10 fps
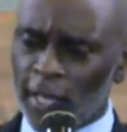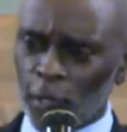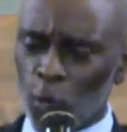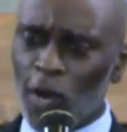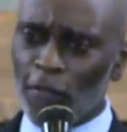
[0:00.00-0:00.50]

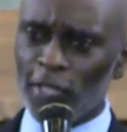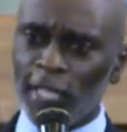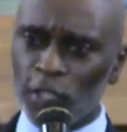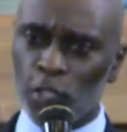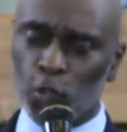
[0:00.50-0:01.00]
and whoever
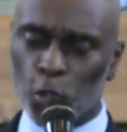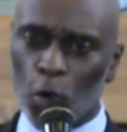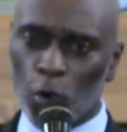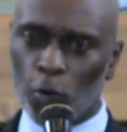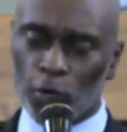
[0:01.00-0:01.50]
gets
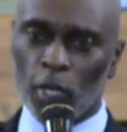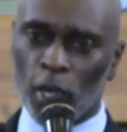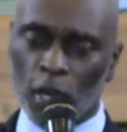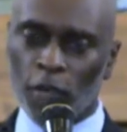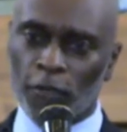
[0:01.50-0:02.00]
control
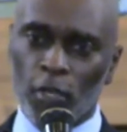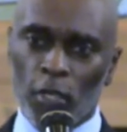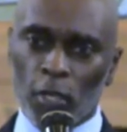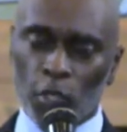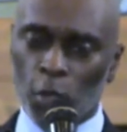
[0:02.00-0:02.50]
of
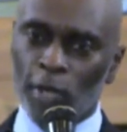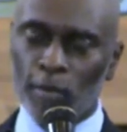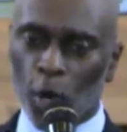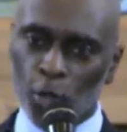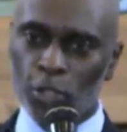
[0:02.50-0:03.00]
your
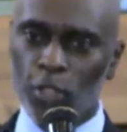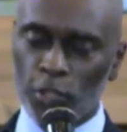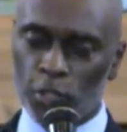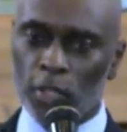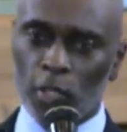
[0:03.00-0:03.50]

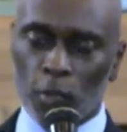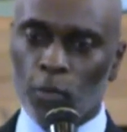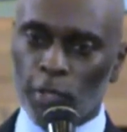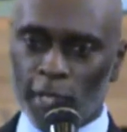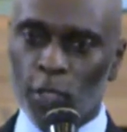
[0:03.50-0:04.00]
emotions
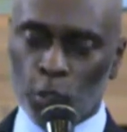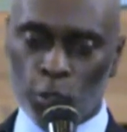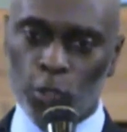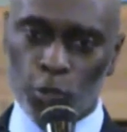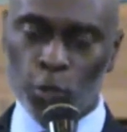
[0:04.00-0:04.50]
will get in
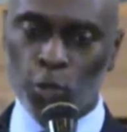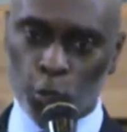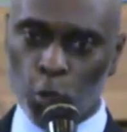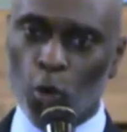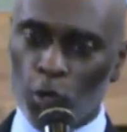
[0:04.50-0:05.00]

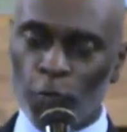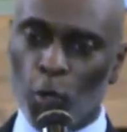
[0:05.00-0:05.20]
control of